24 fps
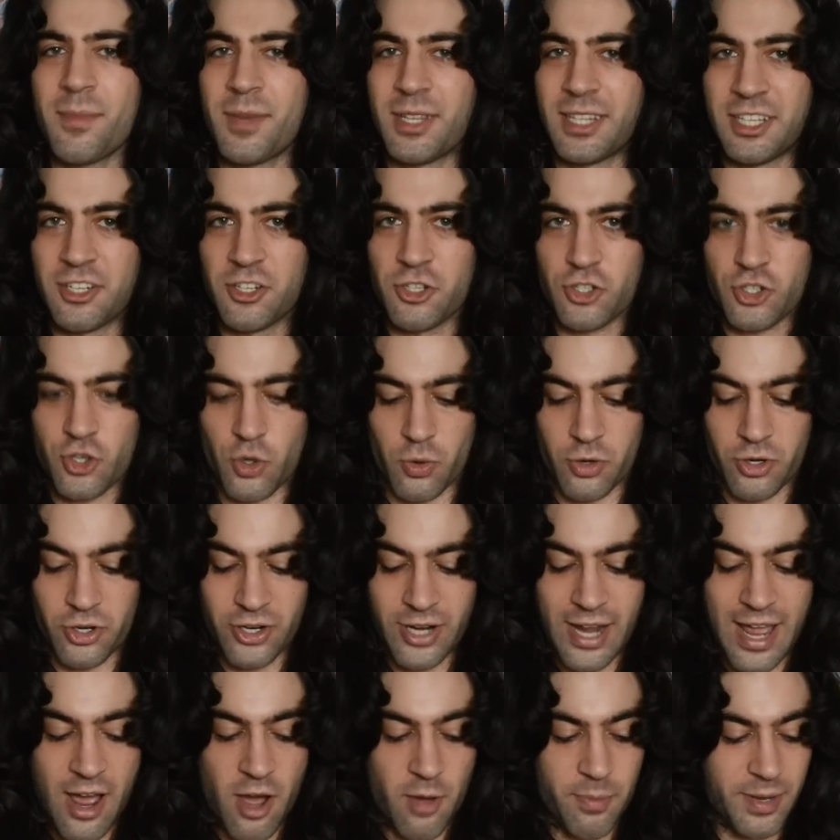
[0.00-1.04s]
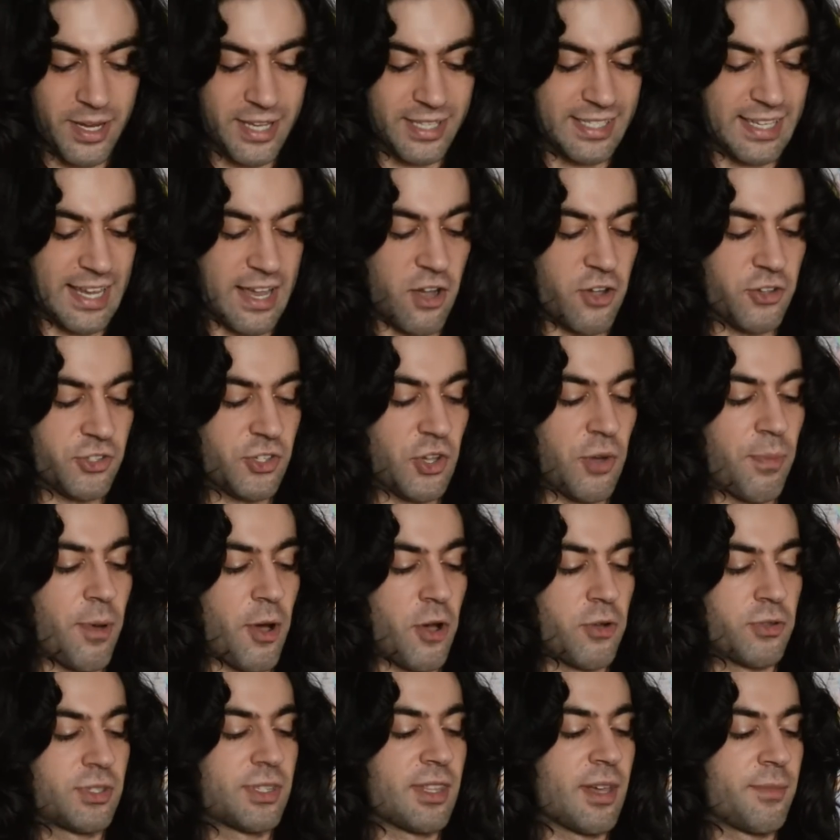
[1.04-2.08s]
a little shorter now because I also
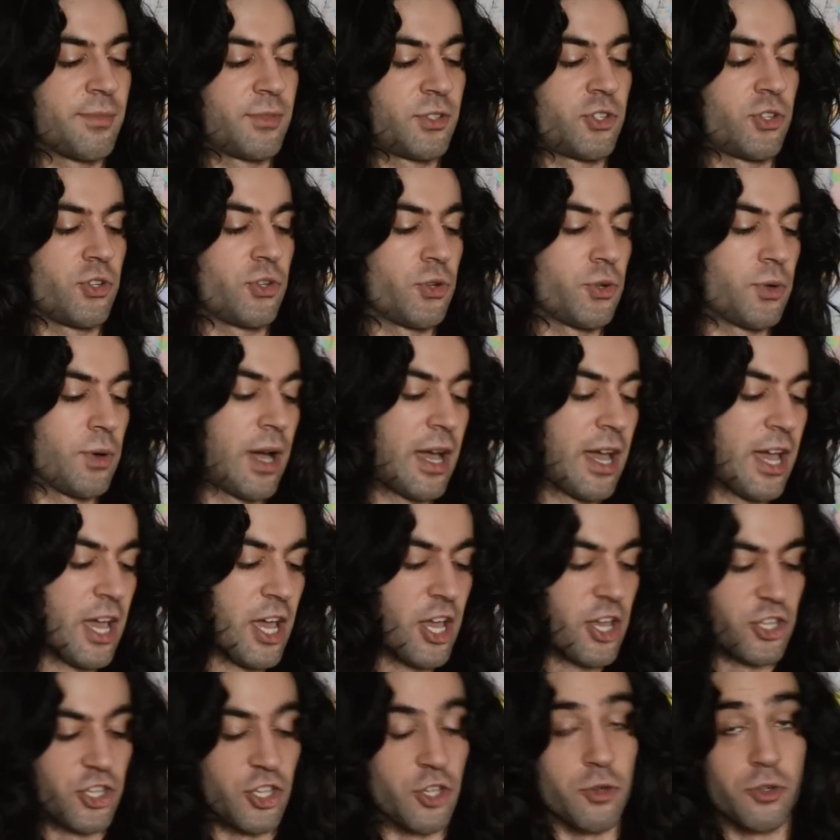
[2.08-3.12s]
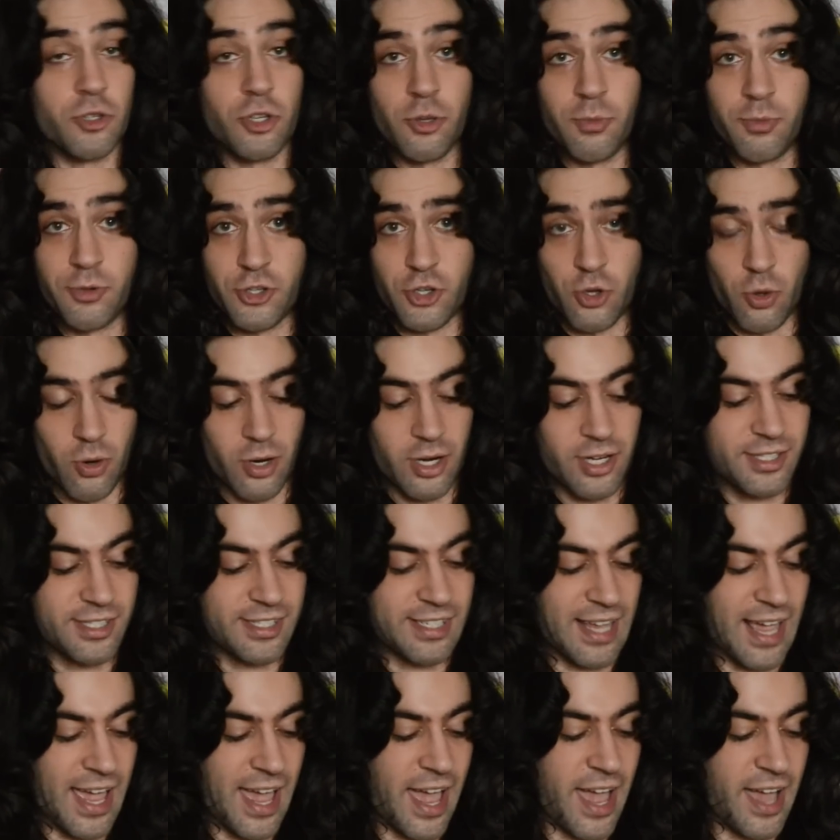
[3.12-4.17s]
post them to YouTube
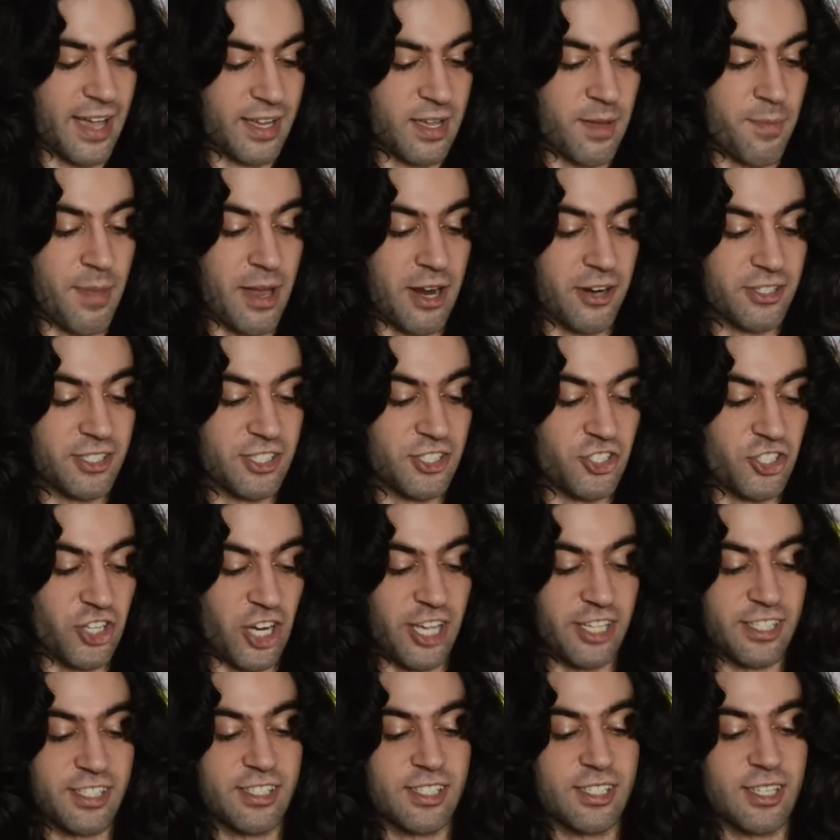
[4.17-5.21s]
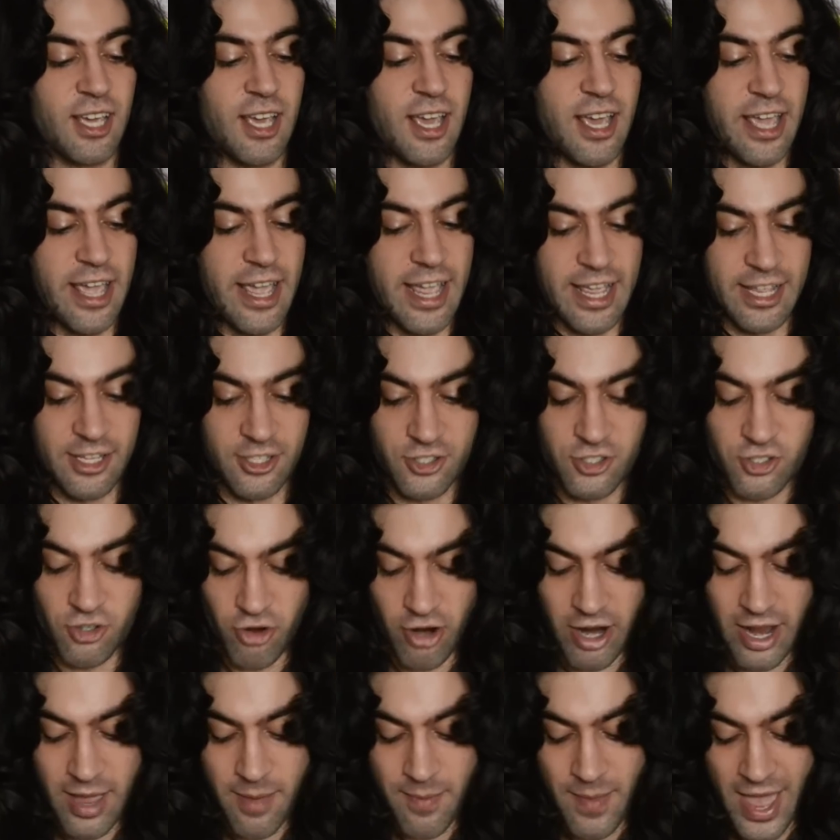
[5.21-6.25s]
Shorts compared to just
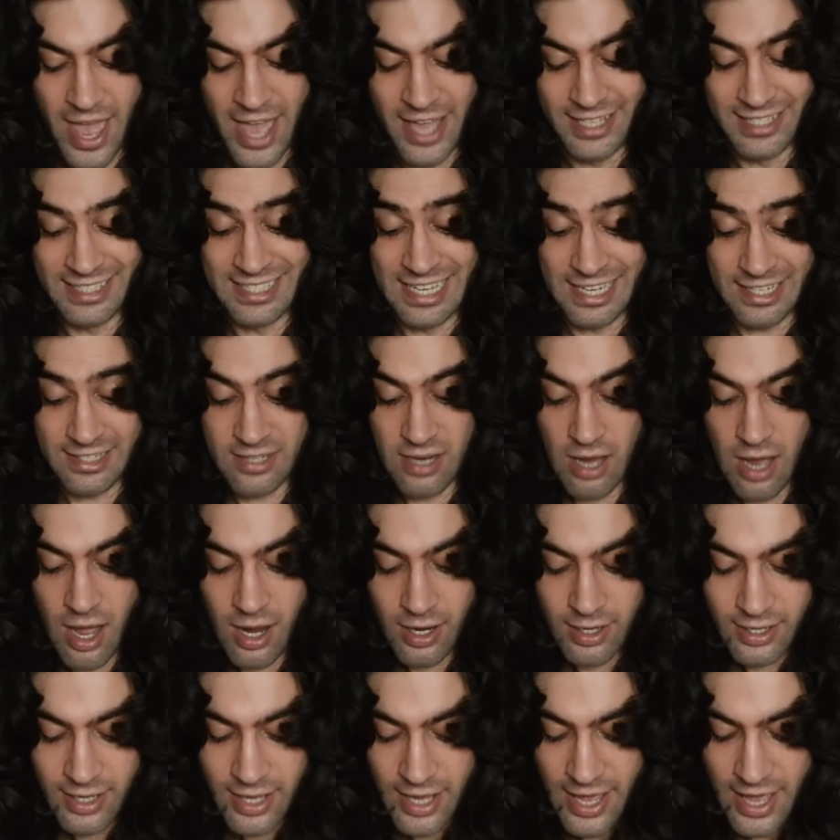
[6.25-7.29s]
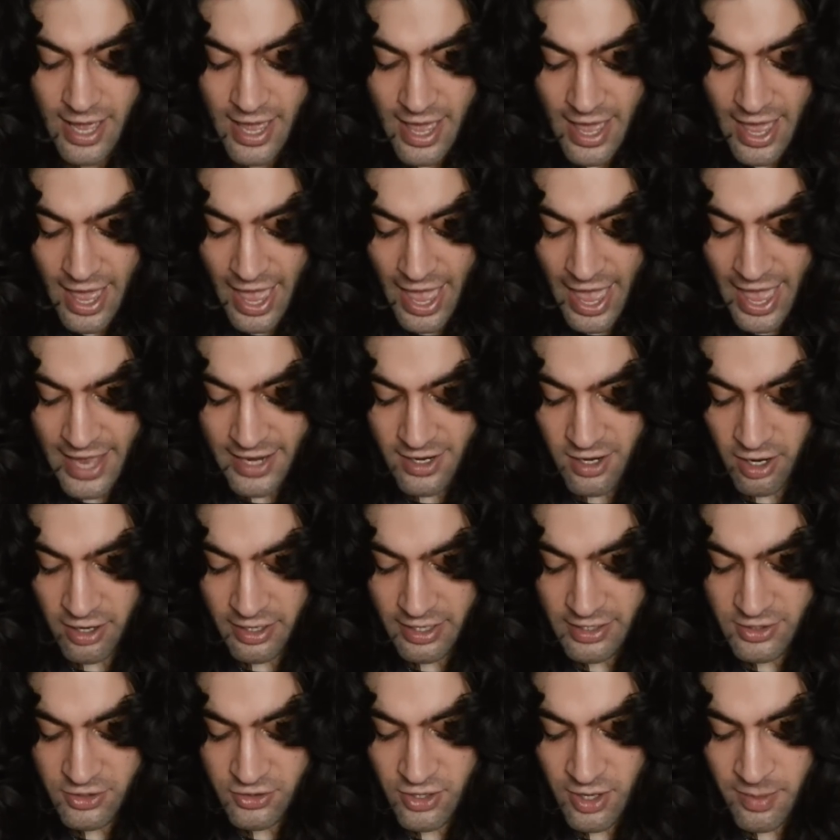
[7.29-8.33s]
Instagram and TikTok. And on
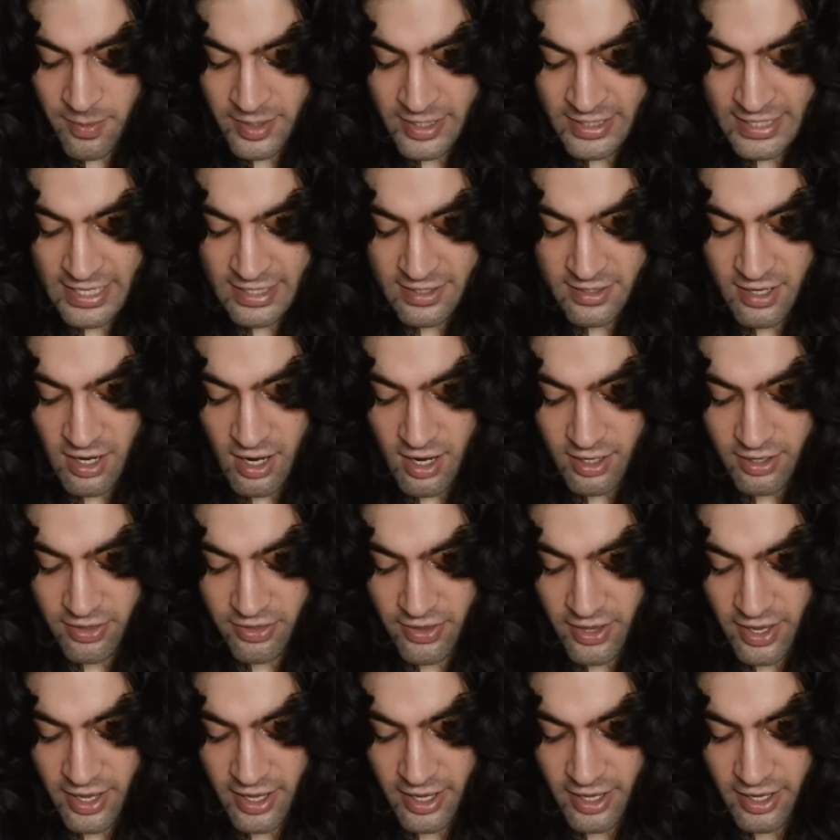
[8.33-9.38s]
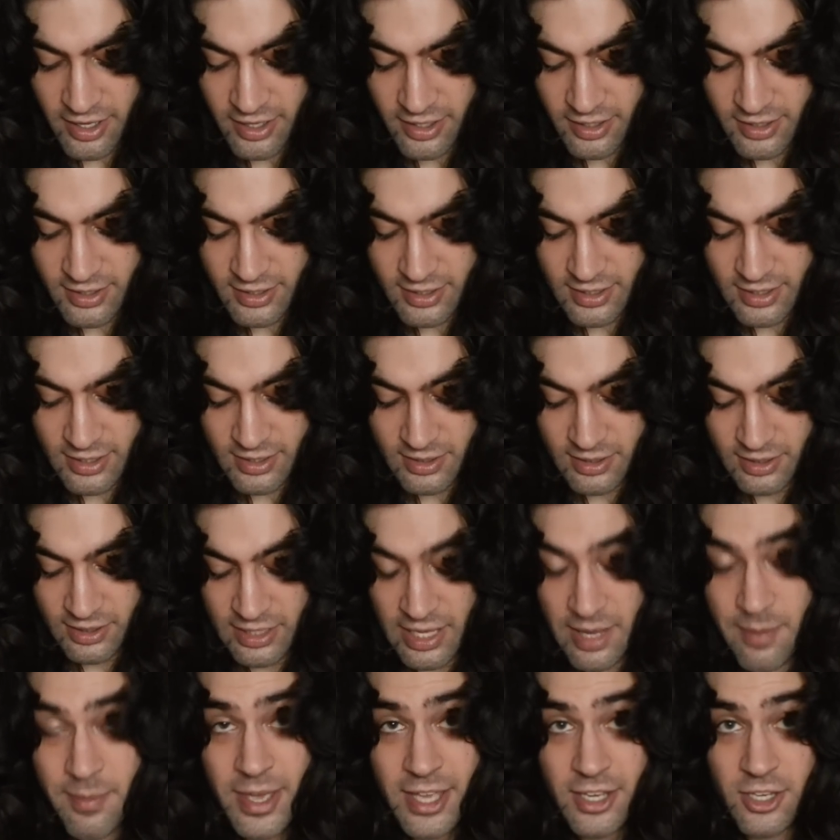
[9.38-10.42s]
Instagram and TikTok, the
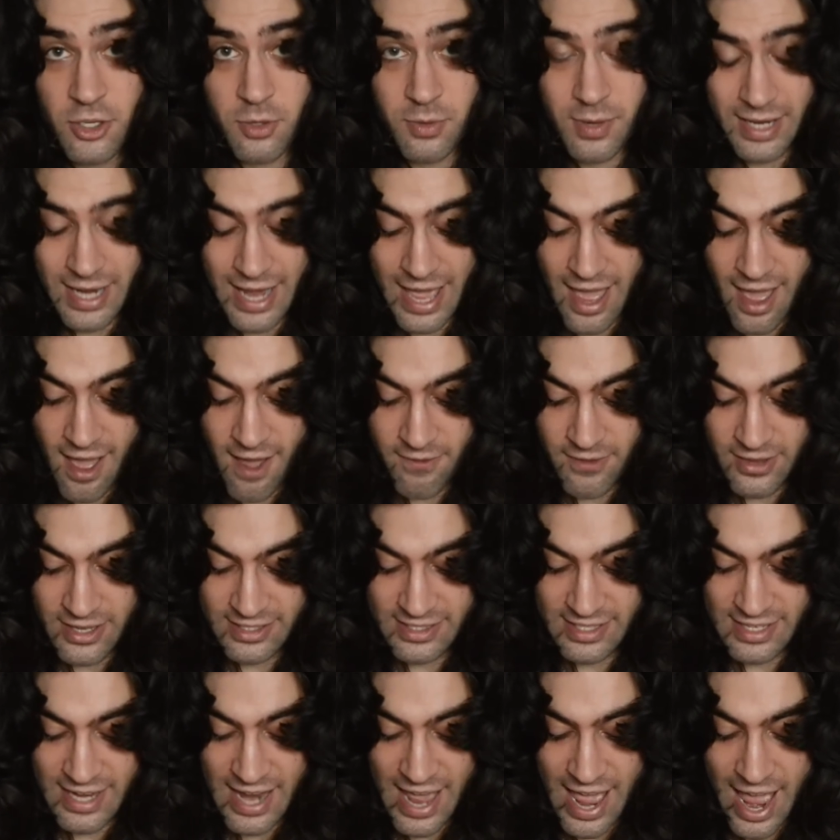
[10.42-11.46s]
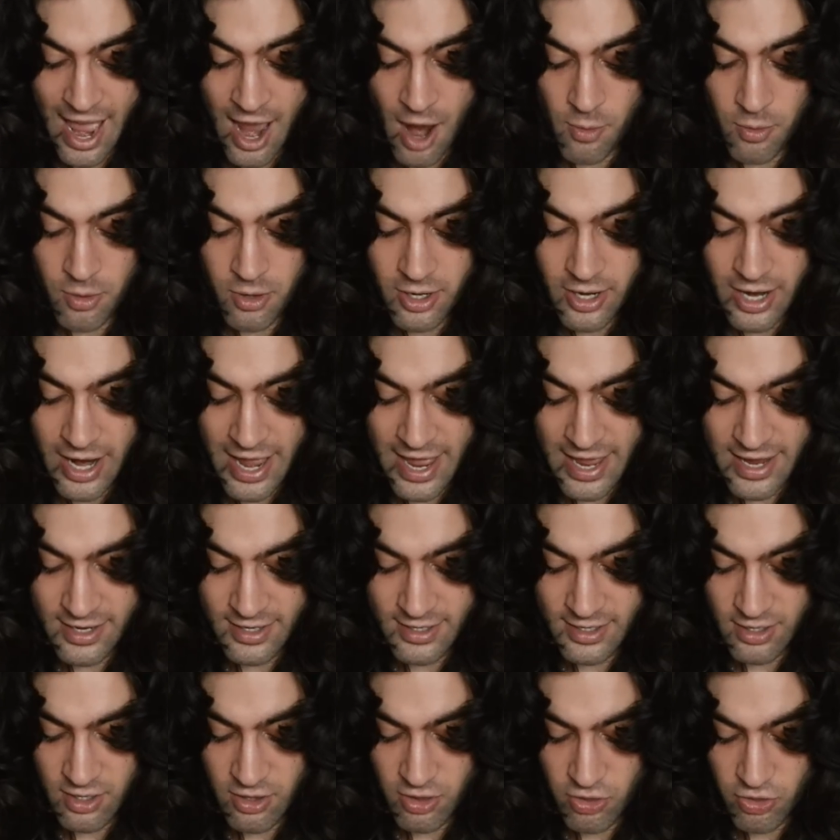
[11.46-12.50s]
limit you can have is an hour and,